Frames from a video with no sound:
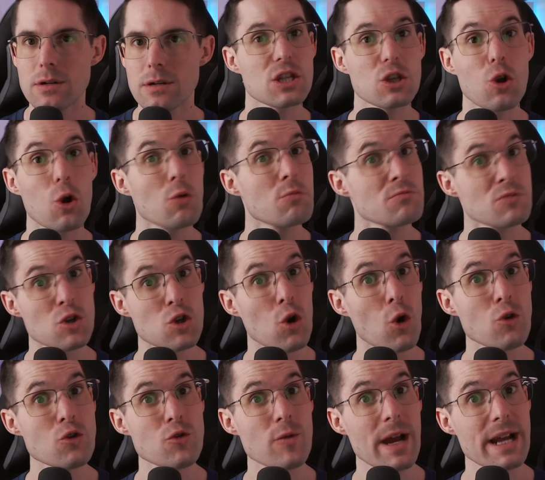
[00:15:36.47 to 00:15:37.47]
So
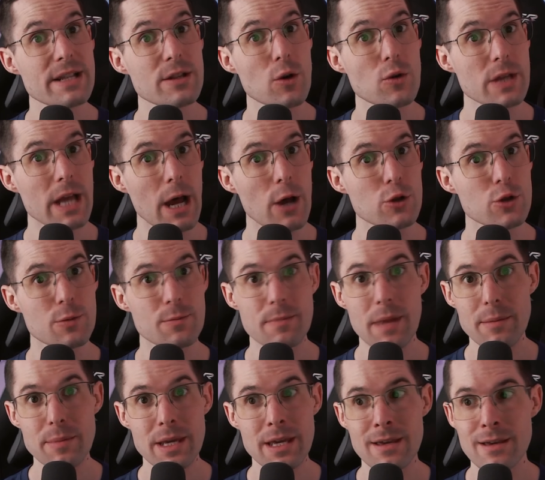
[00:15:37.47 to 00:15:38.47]
go try those out.
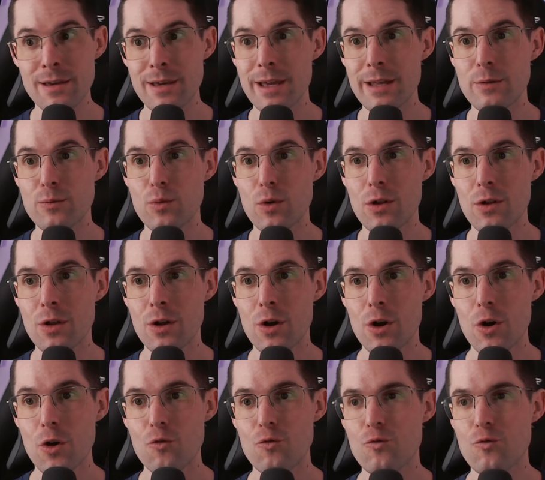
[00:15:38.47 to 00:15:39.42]
Maybe it will